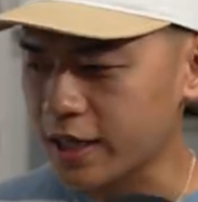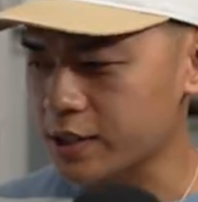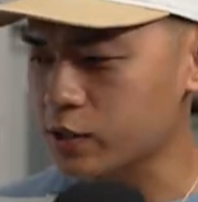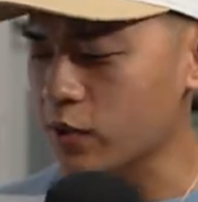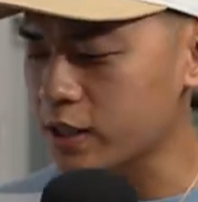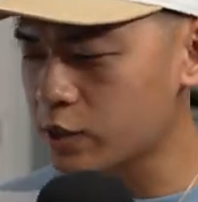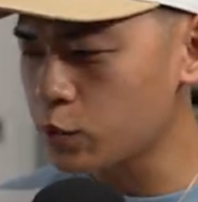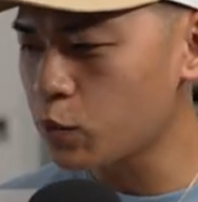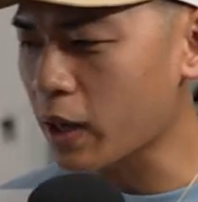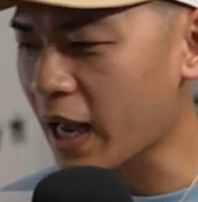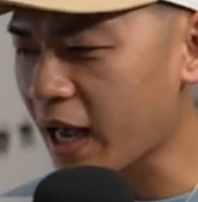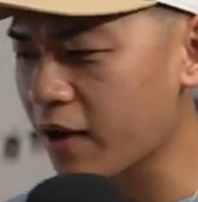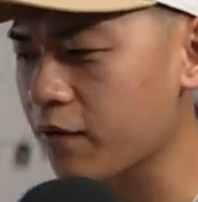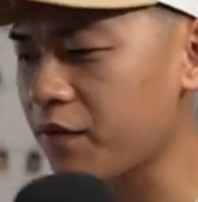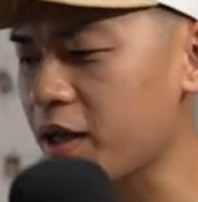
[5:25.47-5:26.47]
Alright, so I do
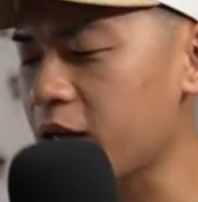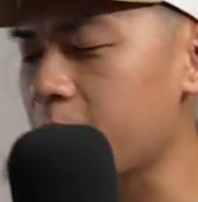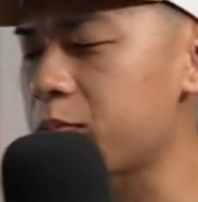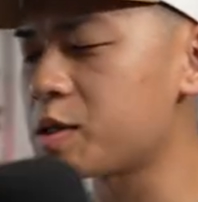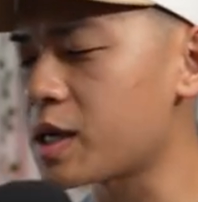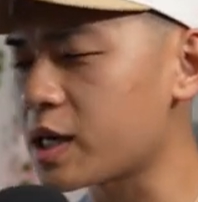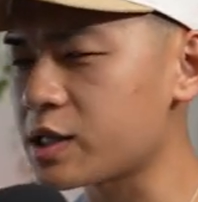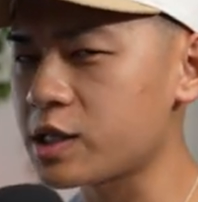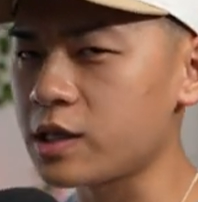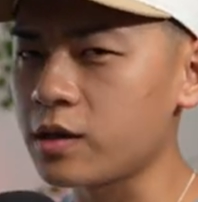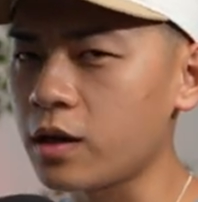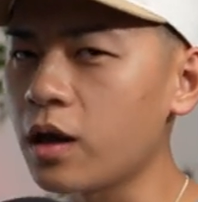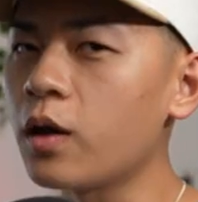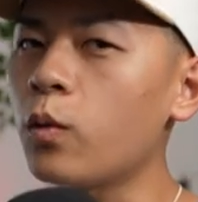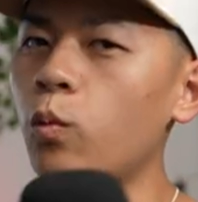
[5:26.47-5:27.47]
have an
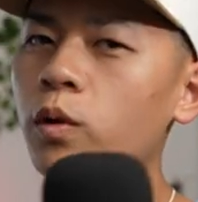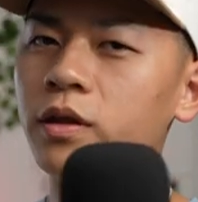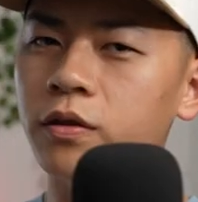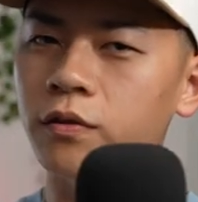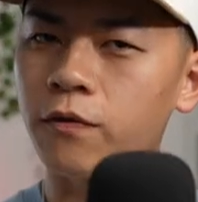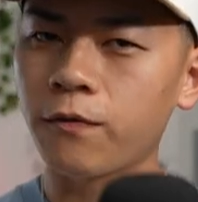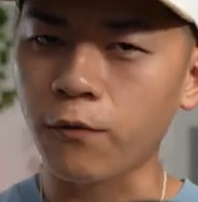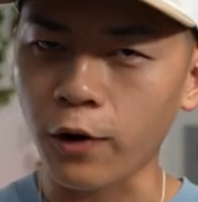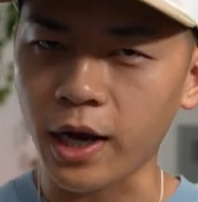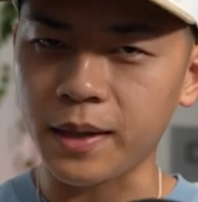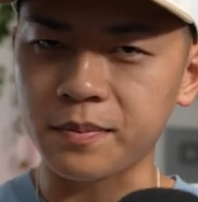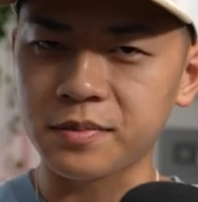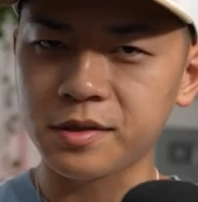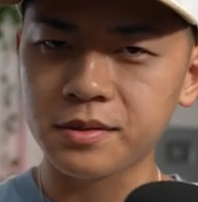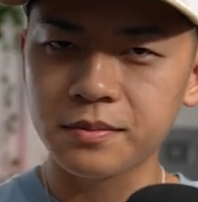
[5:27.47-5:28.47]
obsession with frames.
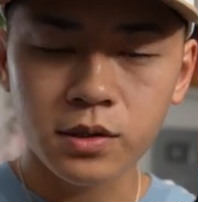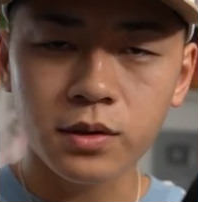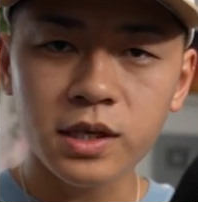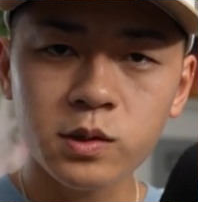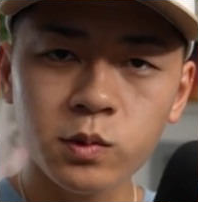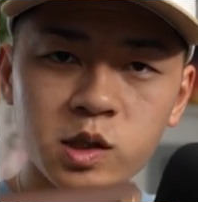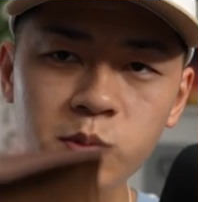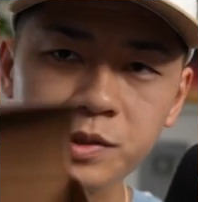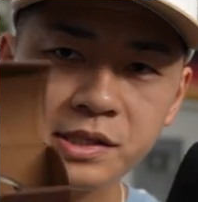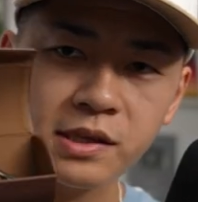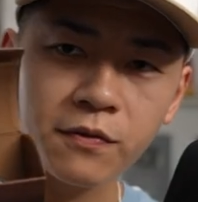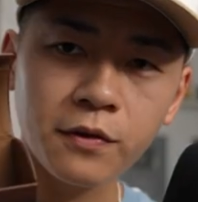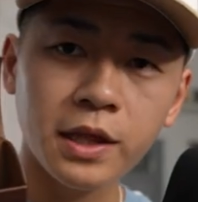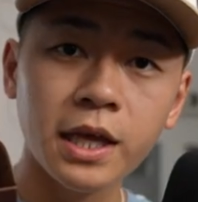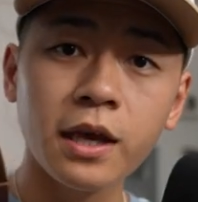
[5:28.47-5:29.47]
So these ones
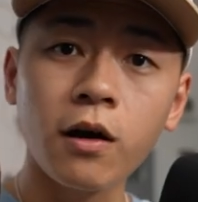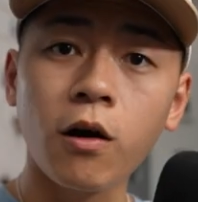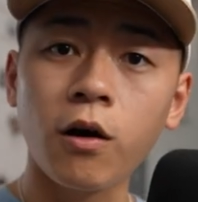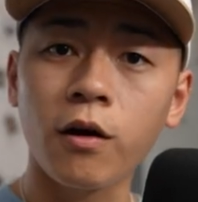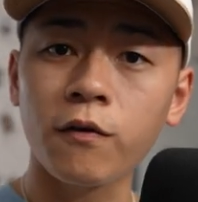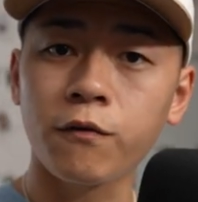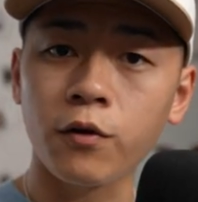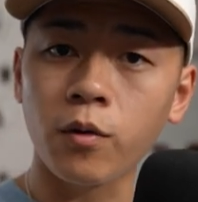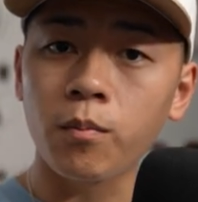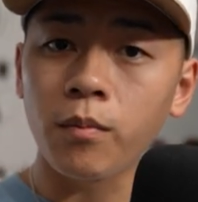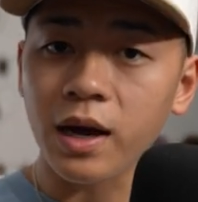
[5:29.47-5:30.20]
specifically are from